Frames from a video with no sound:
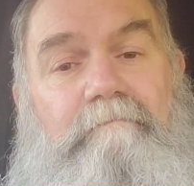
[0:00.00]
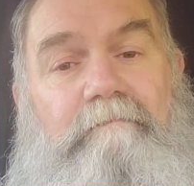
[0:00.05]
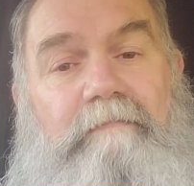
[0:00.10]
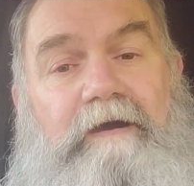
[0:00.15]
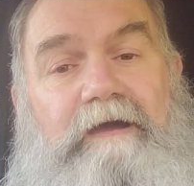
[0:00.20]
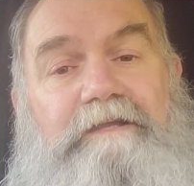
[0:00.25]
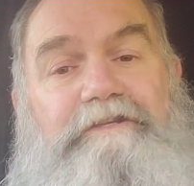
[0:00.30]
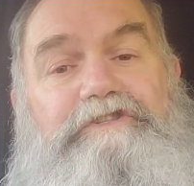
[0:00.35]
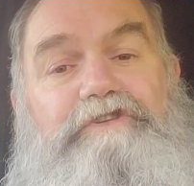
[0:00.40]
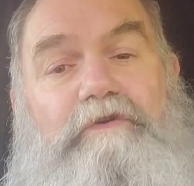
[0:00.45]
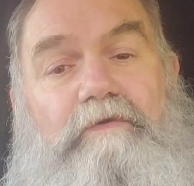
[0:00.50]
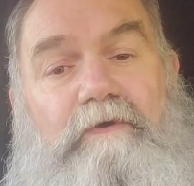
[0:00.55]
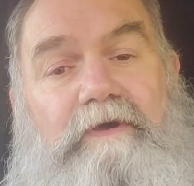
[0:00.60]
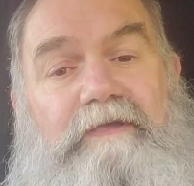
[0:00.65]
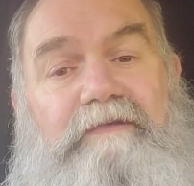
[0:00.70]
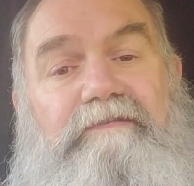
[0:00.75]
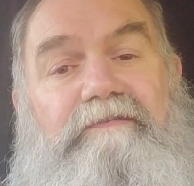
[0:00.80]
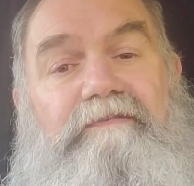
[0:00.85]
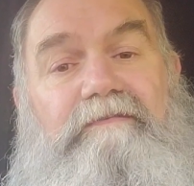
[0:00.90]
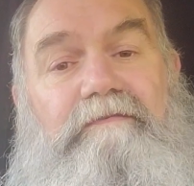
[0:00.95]
my
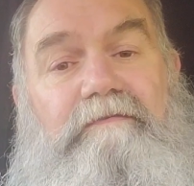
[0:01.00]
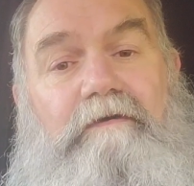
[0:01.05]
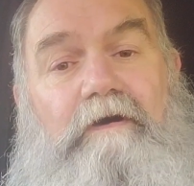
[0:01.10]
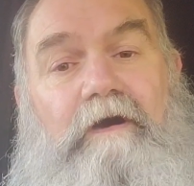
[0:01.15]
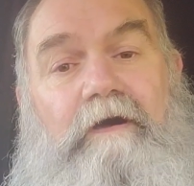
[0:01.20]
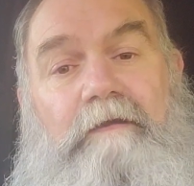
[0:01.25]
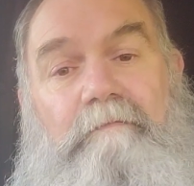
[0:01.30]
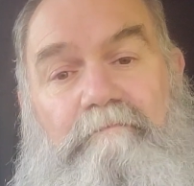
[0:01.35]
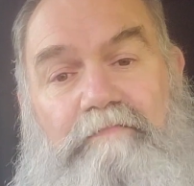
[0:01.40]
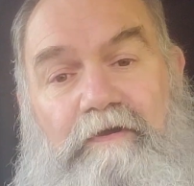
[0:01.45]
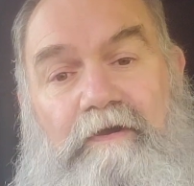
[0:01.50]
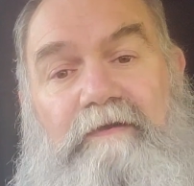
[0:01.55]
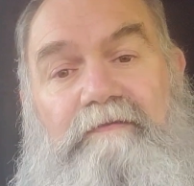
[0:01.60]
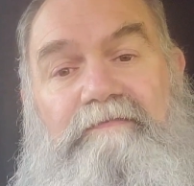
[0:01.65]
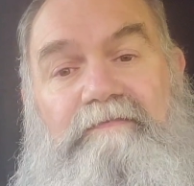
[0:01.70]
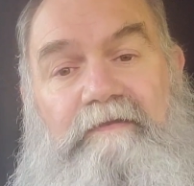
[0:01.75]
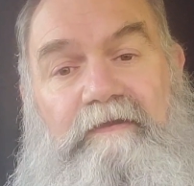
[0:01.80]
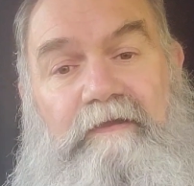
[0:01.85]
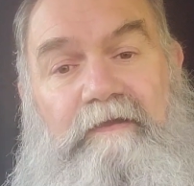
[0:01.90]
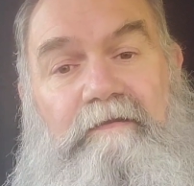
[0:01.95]
choice on
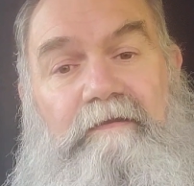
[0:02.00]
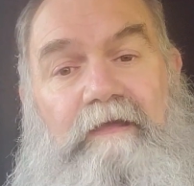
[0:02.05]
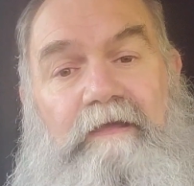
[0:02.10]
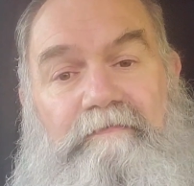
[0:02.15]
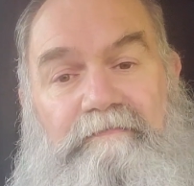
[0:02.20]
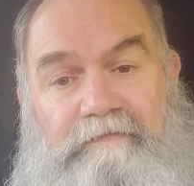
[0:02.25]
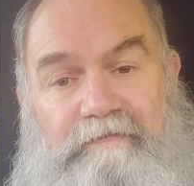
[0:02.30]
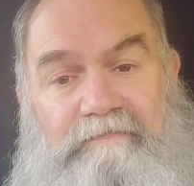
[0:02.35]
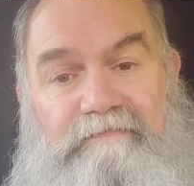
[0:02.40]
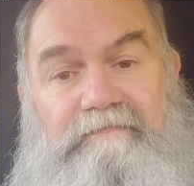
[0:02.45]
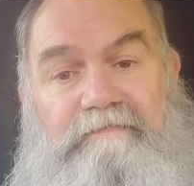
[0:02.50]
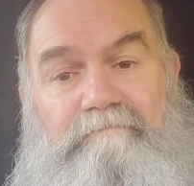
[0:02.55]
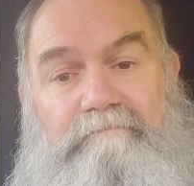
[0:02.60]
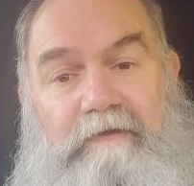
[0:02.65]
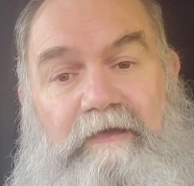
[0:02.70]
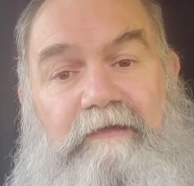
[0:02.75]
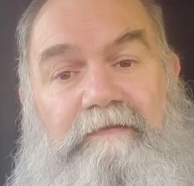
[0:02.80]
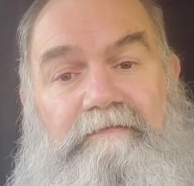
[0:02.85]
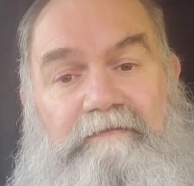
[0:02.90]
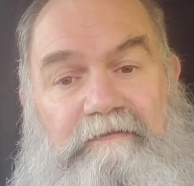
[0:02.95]
president at
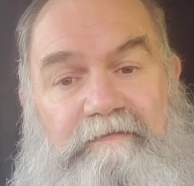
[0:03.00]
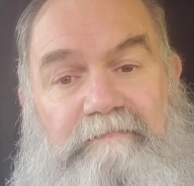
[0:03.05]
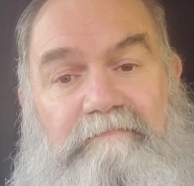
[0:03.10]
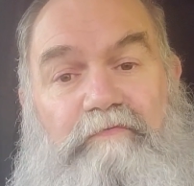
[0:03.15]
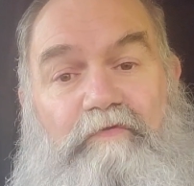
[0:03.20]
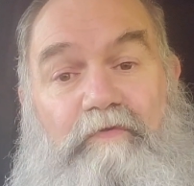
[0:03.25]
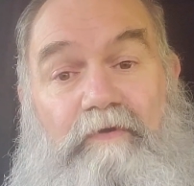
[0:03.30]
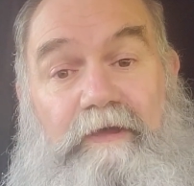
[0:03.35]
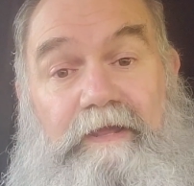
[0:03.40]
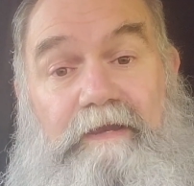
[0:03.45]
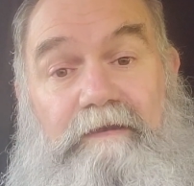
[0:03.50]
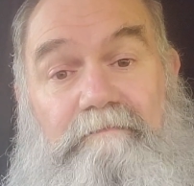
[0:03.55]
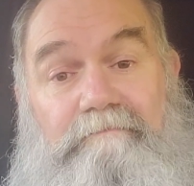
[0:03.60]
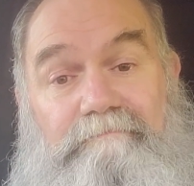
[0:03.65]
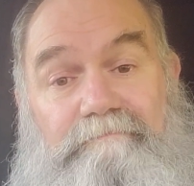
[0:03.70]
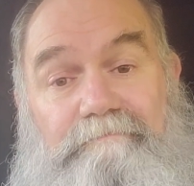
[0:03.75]
this point.